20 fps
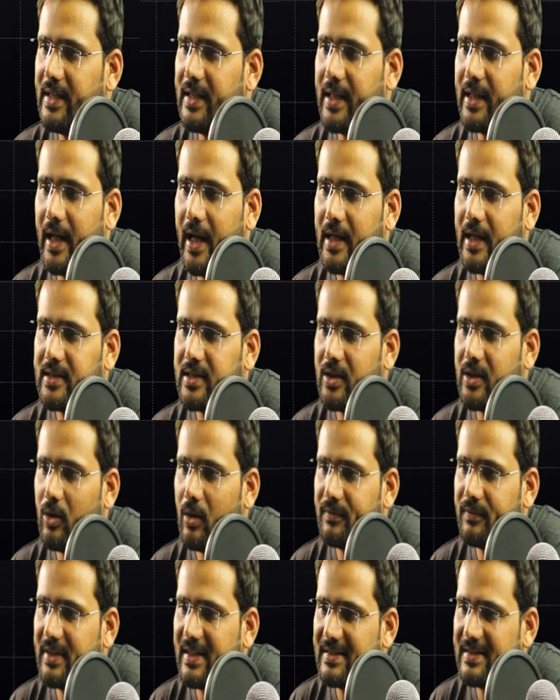the correction
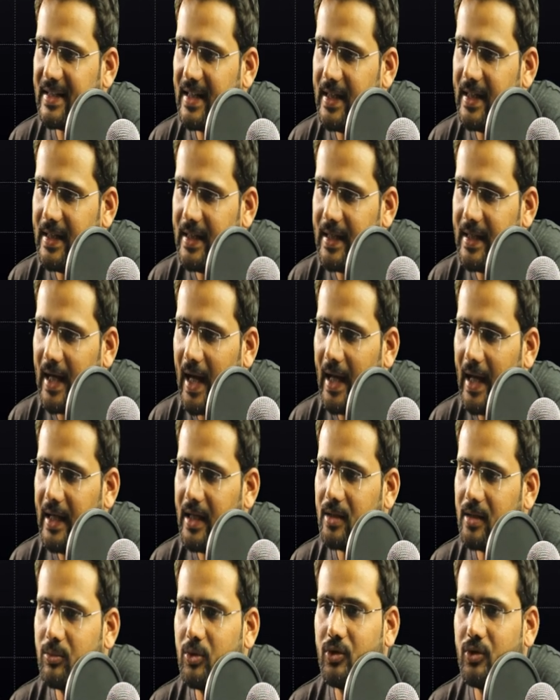of this
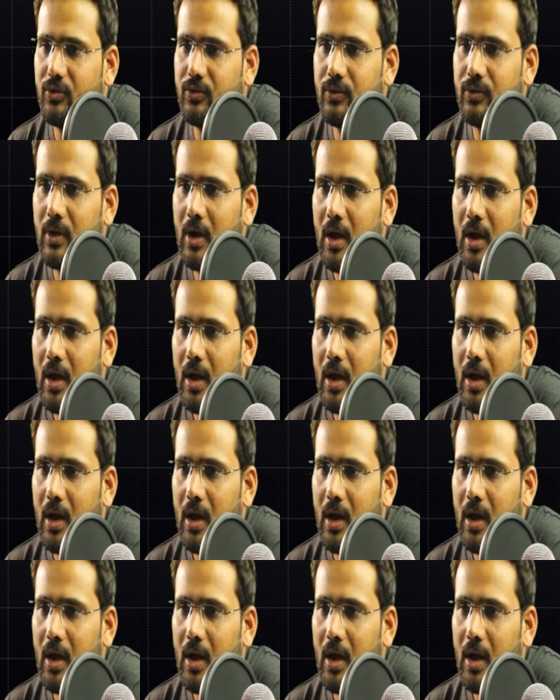entire move,